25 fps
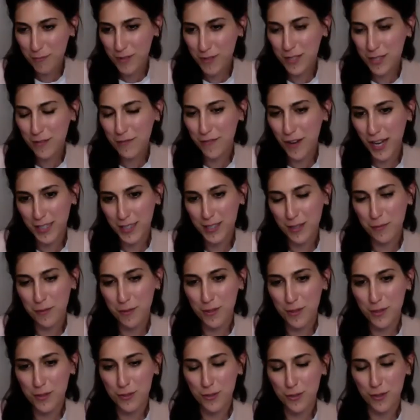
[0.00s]
defying some
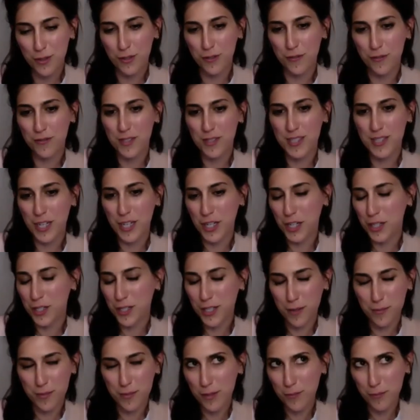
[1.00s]
of the sort of
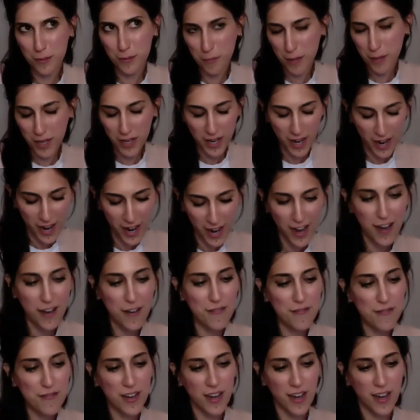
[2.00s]
stereotypes that we may
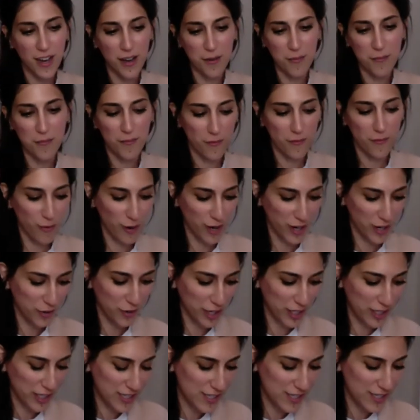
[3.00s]
have um, where
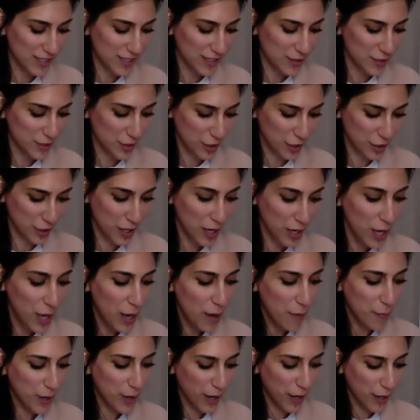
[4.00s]
Greenland is concerned.
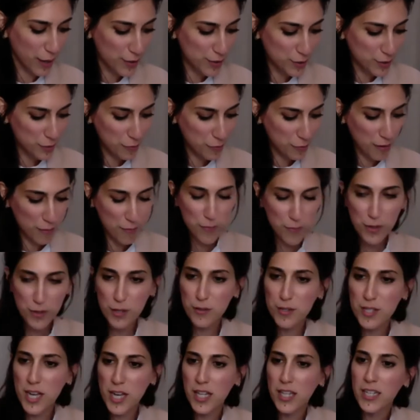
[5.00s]
But I also remember
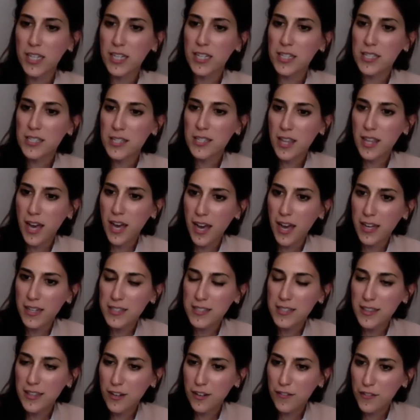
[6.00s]
you telling us that
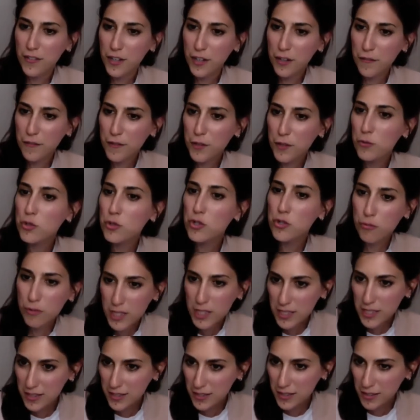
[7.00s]
there are very few
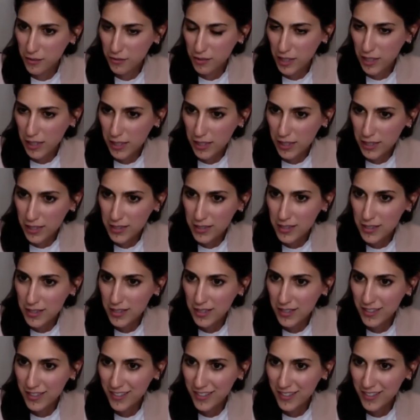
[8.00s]
trees in Greenland.